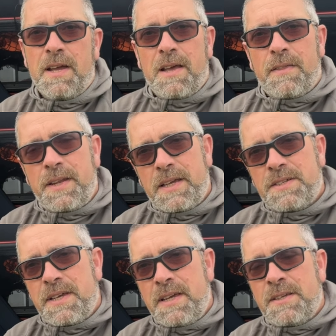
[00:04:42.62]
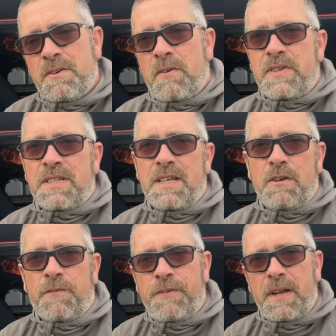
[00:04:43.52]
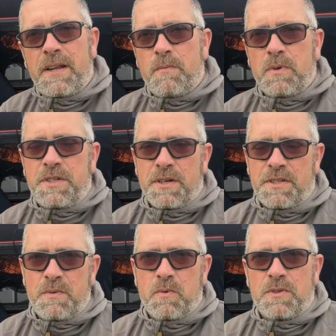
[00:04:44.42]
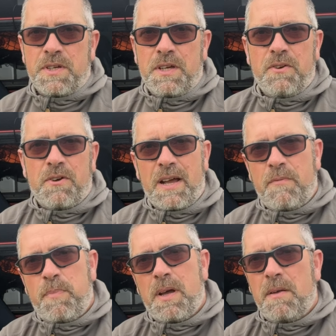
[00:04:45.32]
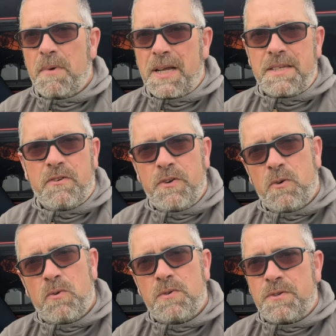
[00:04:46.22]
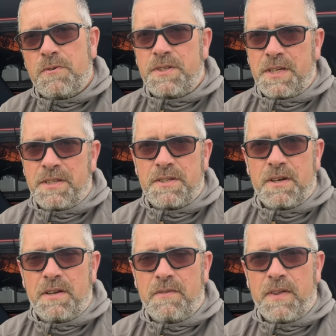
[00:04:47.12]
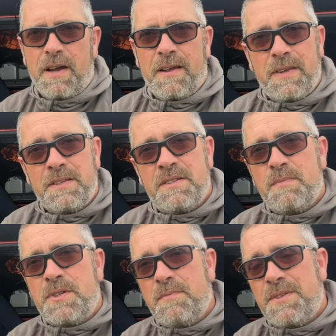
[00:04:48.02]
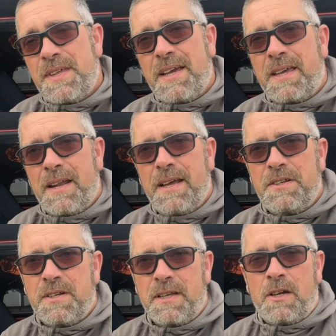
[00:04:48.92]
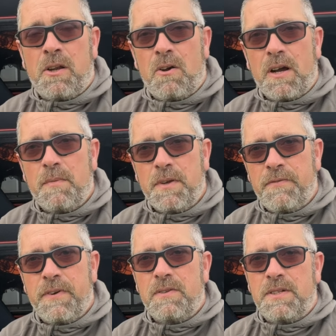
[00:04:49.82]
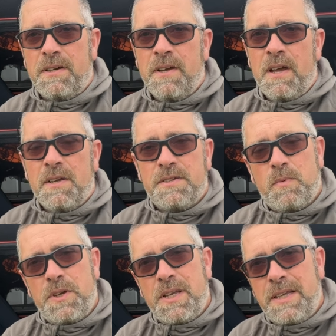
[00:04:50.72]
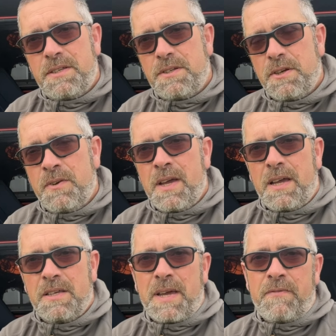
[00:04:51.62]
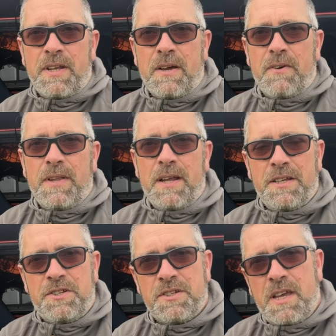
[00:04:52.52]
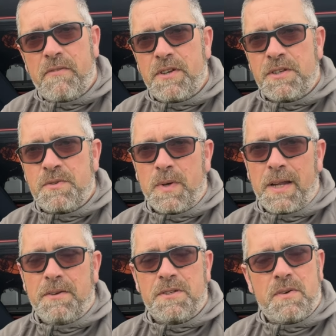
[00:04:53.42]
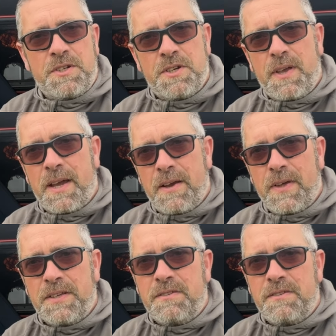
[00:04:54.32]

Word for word: The next thing is obviously you're filling up with dirty water, you're going to have plant matter and all sorts inside of there and then sometimes that can actually clog up your filter. So what you need to do is every now and then is just give it a swill out. So I'll show you how that's